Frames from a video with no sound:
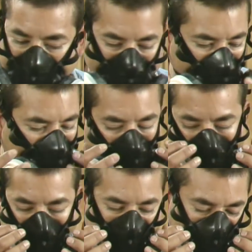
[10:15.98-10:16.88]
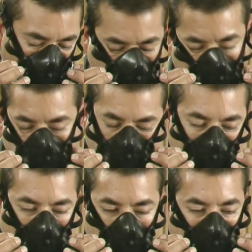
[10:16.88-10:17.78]
that you should do every
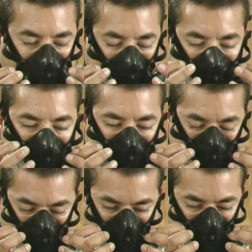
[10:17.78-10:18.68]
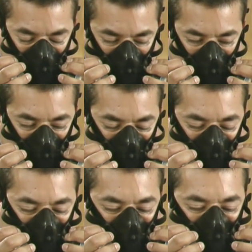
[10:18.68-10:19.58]
time you put on a respirator.
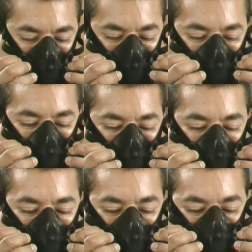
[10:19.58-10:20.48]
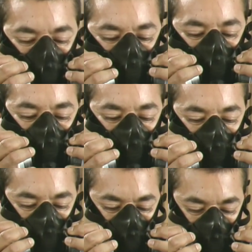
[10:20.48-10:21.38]
The first is called the
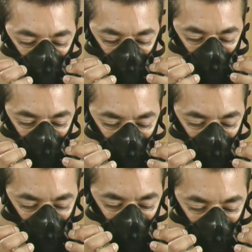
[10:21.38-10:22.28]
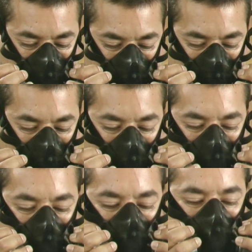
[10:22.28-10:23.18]
negative pressure test.
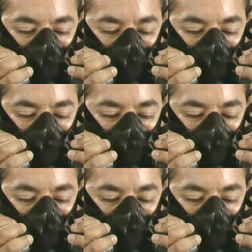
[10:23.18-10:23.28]
To